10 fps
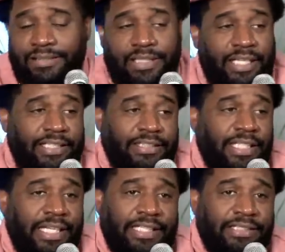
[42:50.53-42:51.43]
I ain't, I
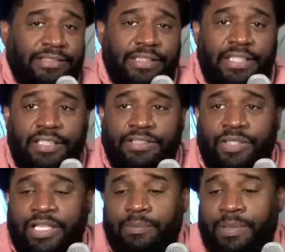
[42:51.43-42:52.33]
ain't, I ain't
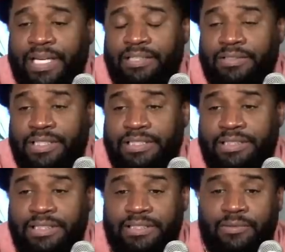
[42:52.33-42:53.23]
trying to pile
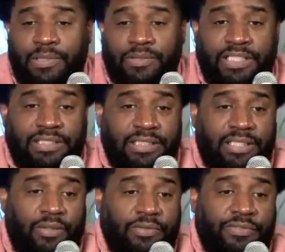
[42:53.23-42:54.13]
on that shit no more. That
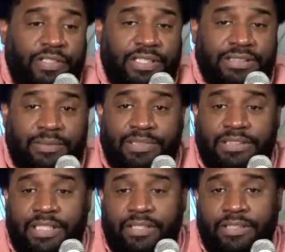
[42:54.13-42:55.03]
shit over, far as
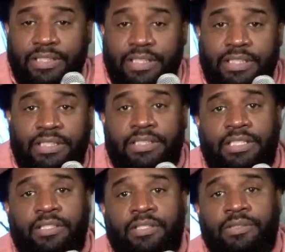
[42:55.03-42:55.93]
I'm concerned. Mm
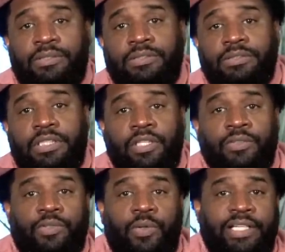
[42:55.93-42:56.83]
-hmm. The whole
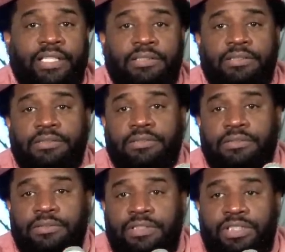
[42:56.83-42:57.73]
earthquake
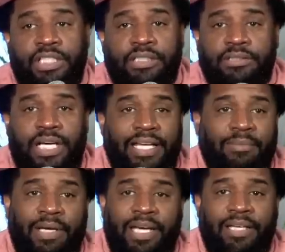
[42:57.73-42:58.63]
shit.
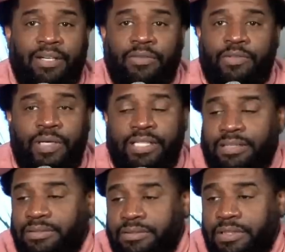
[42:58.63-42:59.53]
I ain't mad at
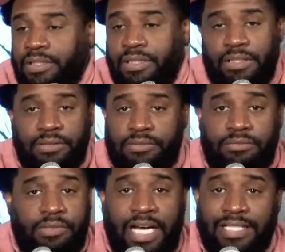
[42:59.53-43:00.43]
earthquake.
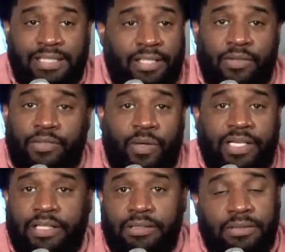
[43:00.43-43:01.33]
I see
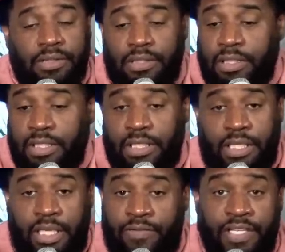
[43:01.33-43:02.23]
earthquake
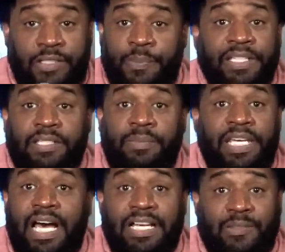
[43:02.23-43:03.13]
if he speak
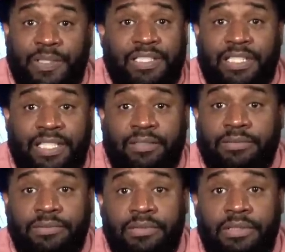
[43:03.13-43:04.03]
to me, I speak to
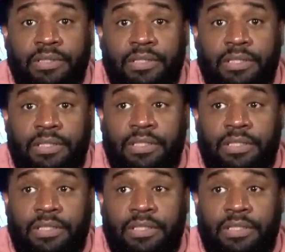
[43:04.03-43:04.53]
him. Mm-hmm.